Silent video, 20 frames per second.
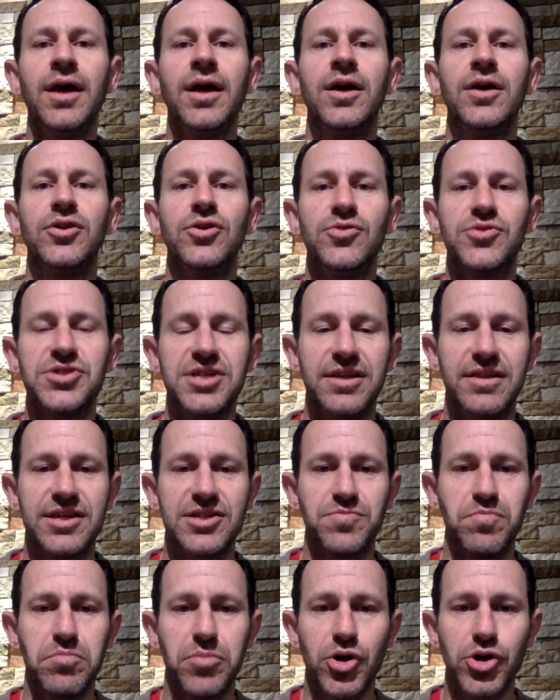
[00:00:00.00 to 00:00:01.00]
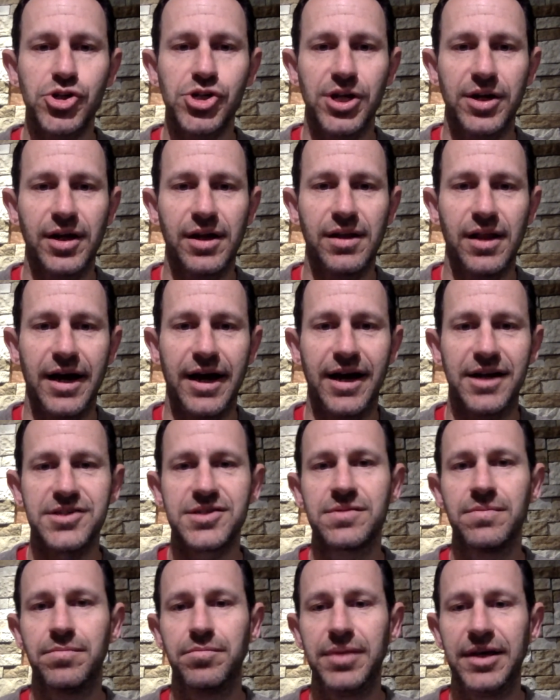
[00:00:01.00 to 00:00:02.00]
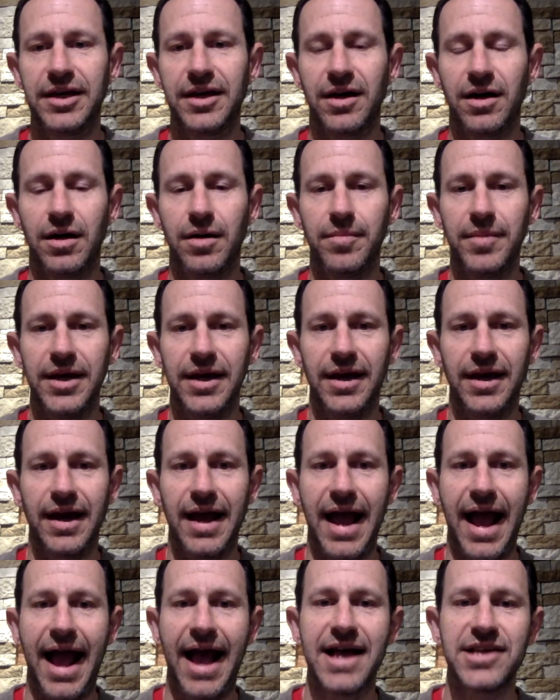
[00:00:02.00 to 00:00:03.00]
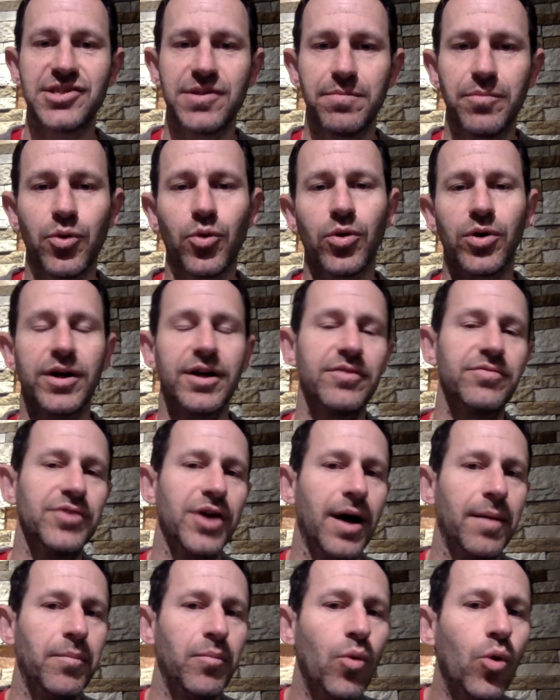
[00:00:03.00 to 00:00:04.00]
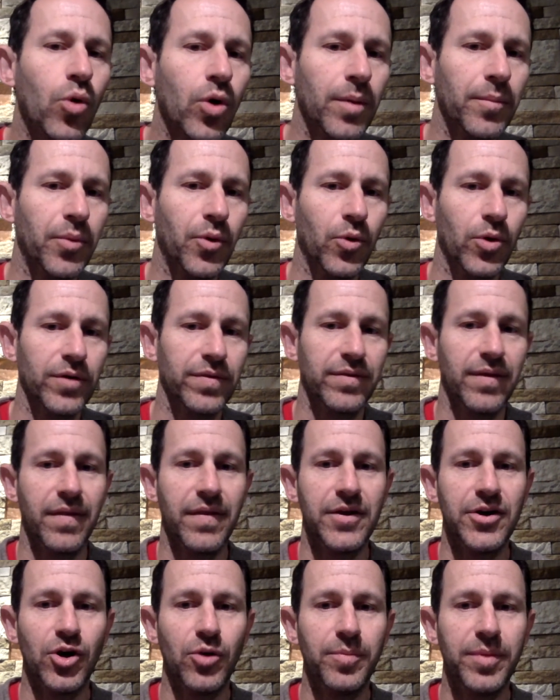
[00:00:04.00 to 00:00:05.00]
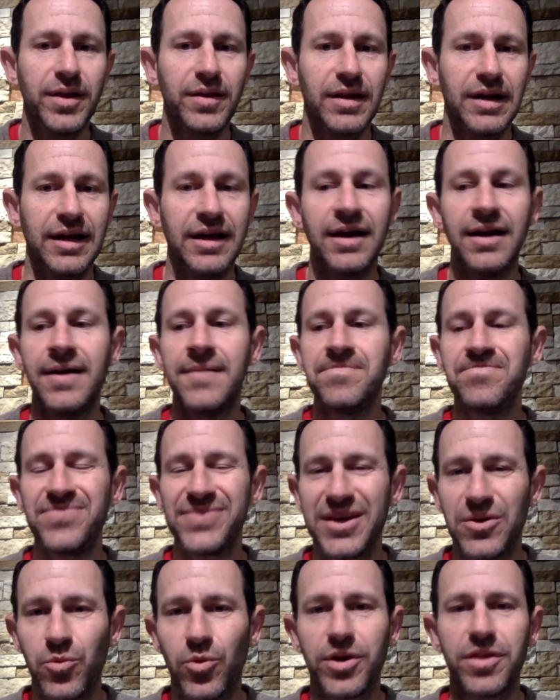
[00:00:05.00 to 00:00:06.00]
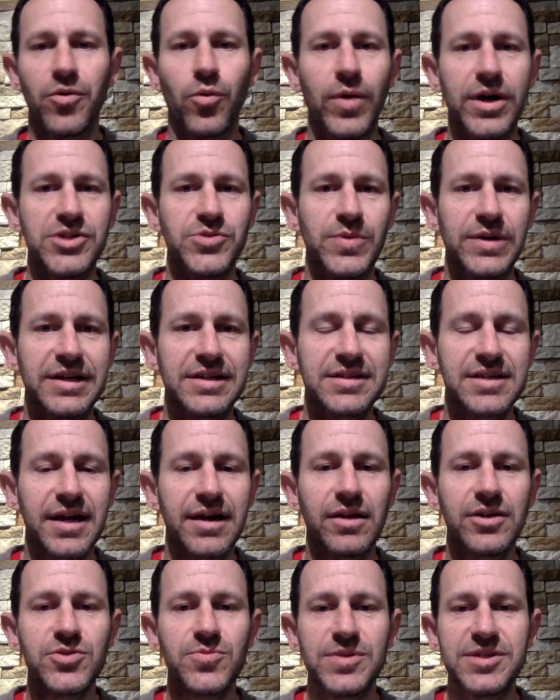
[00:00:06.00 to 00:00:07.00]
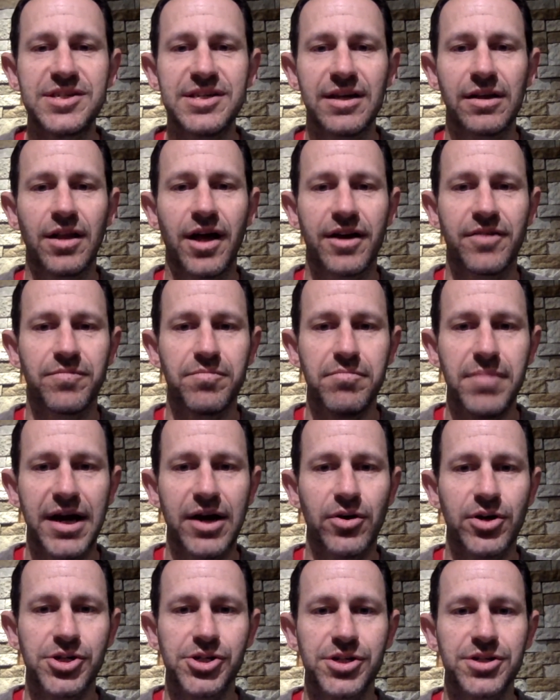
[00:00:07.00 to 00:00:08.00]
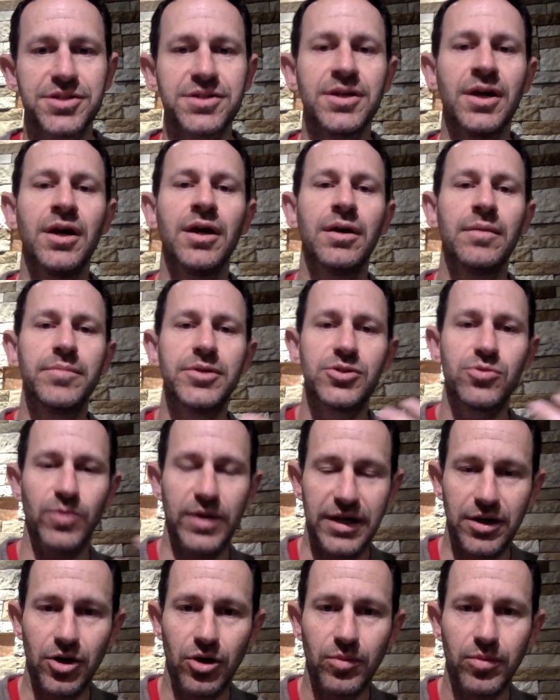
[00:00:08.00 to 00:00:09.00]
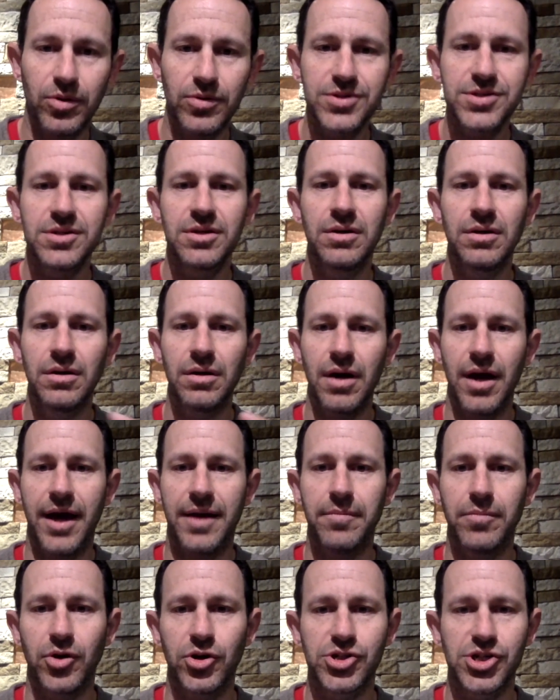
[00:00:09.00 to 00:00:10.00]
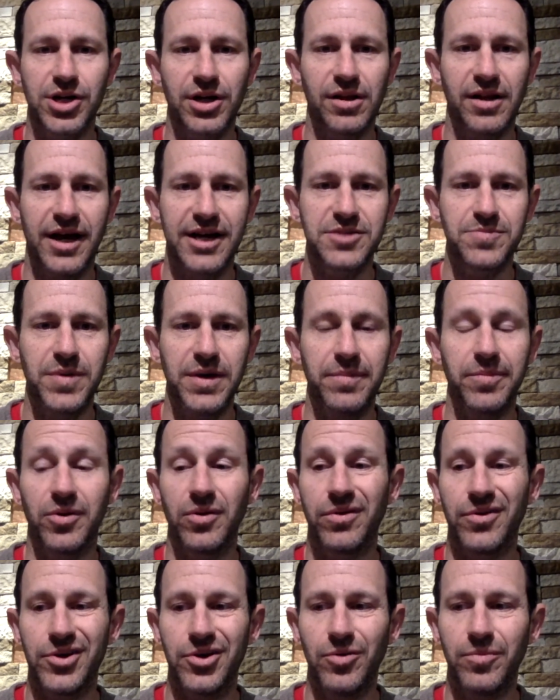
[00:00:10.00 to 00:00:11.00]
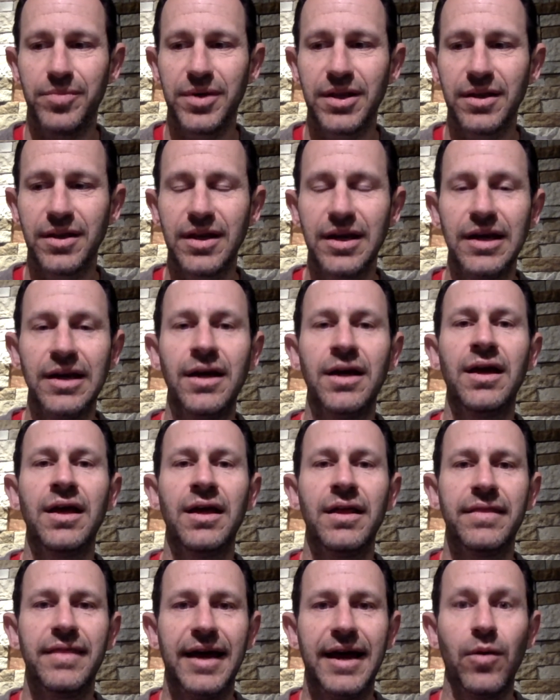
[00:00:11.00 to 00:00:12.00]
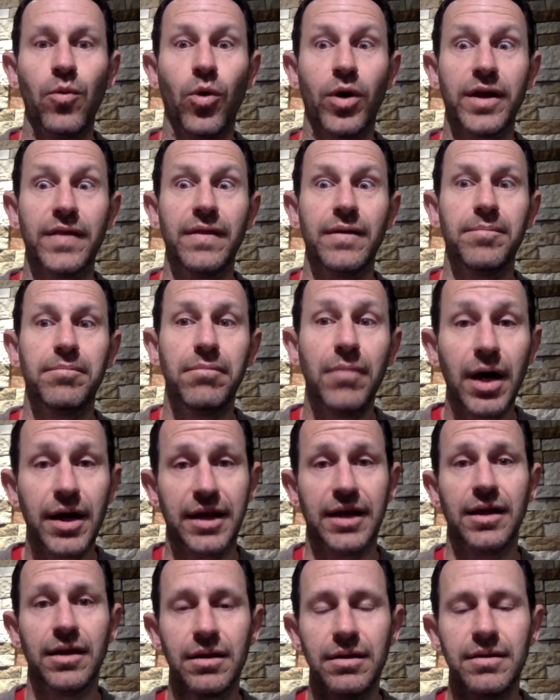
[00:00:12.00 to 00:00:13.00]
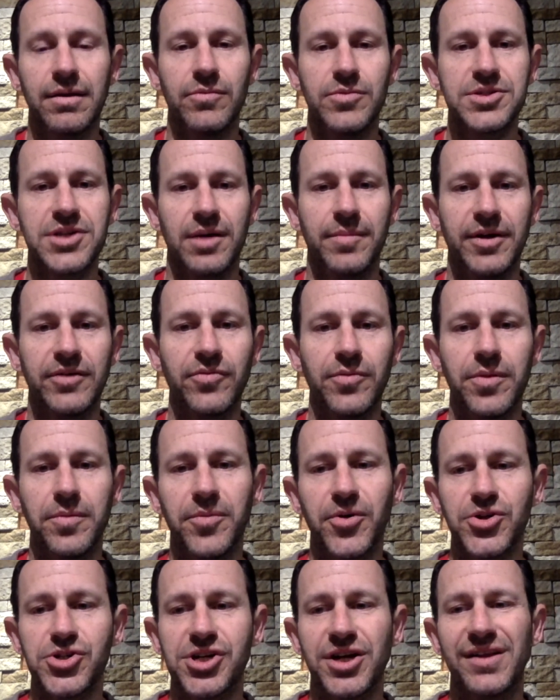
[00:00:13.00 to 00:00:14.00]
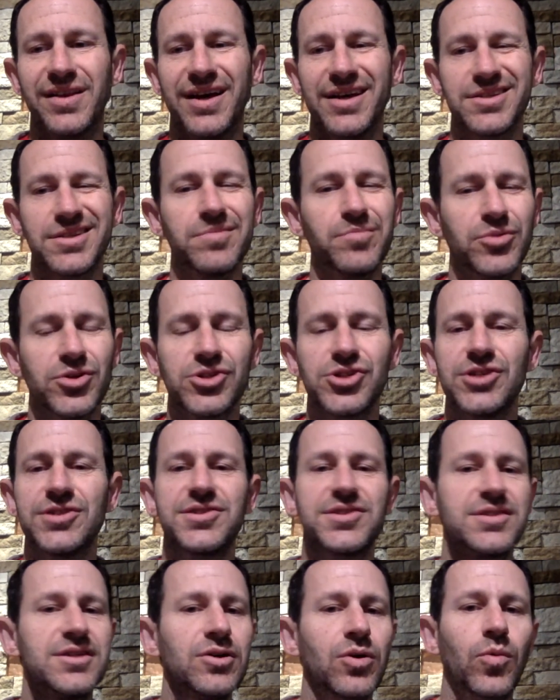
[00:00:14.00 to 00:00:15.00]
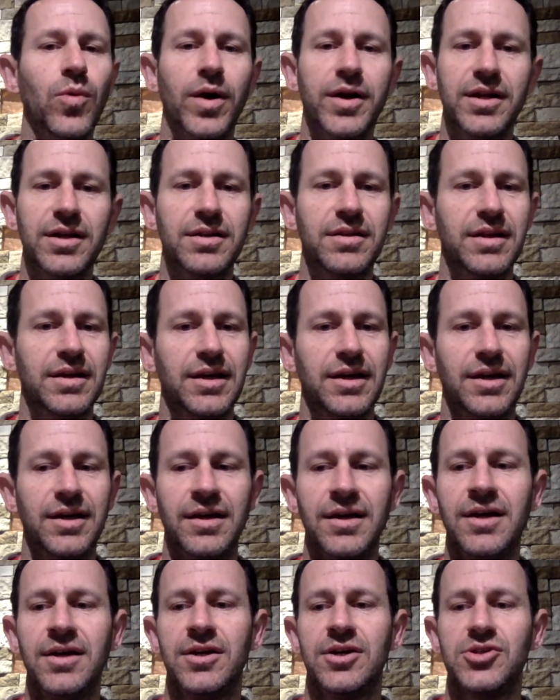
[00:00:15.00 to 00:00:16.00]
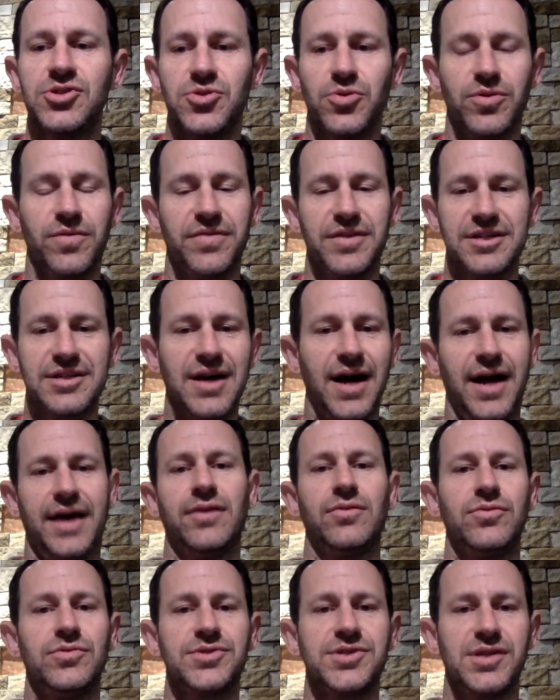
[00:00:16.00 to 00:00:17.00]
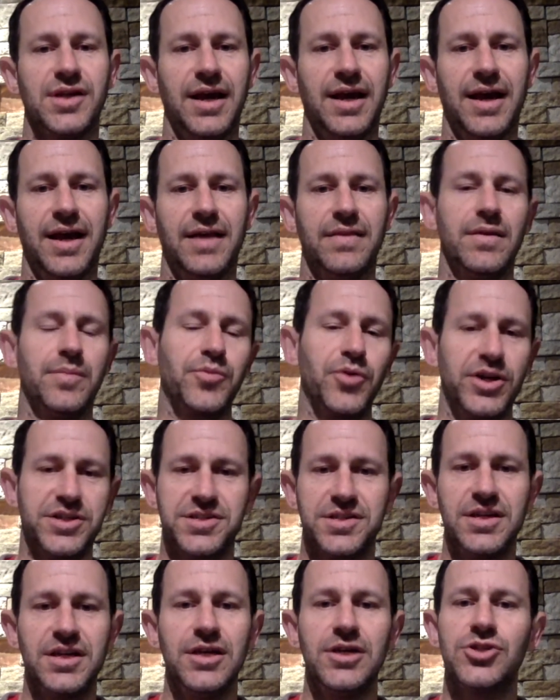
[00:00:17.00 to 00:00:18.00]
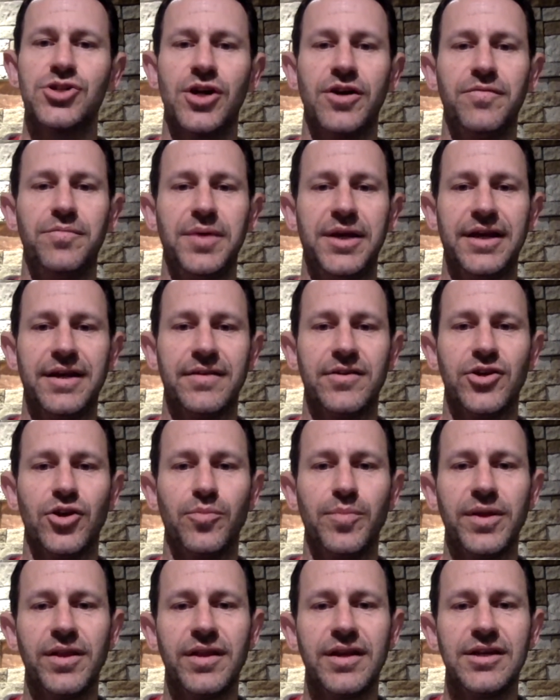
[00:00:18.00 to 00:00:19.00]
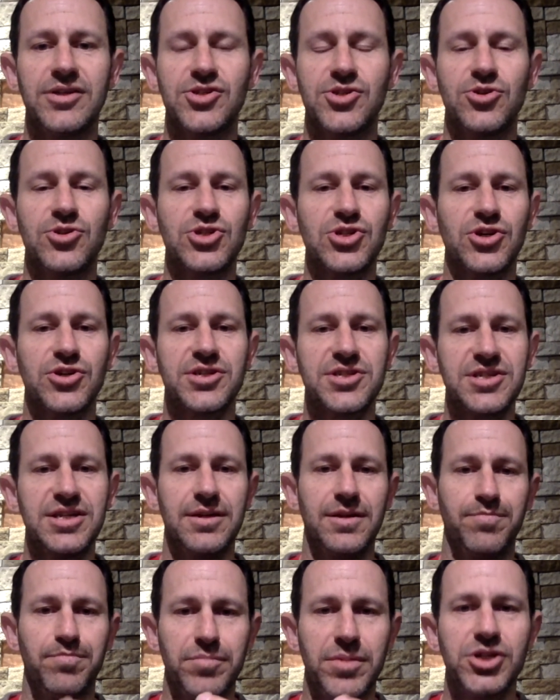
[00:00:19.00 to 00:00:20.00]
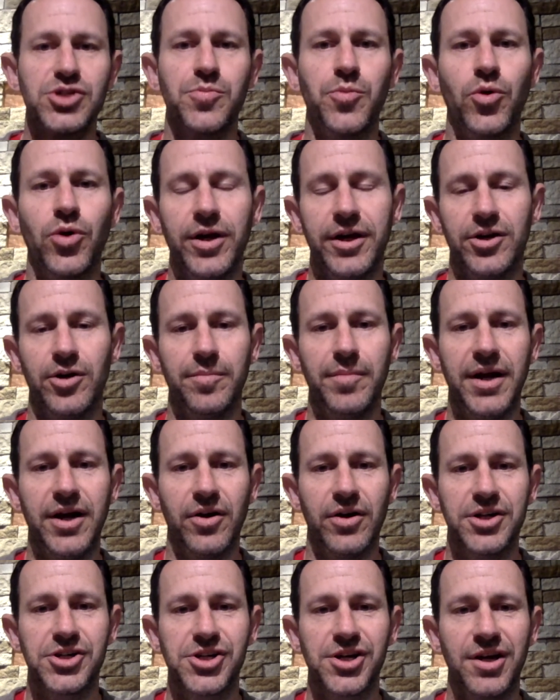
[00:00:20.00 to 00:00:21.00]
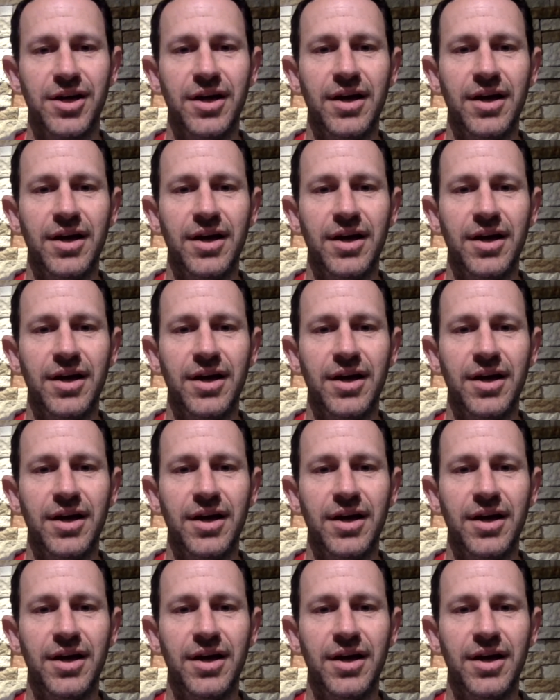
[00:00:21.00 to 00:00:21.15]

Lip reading: You see this merchant class becoming as important, if not more important, than the nobility. And one of the ways we can tell is we see a lot of marriages between nobles and merchant class people. The nobility, they wanted the money that was coming from the merchant class. The merchants still wanted the sort of the titles and the prestige of being in the nobility. So you start to see much more intermarriage.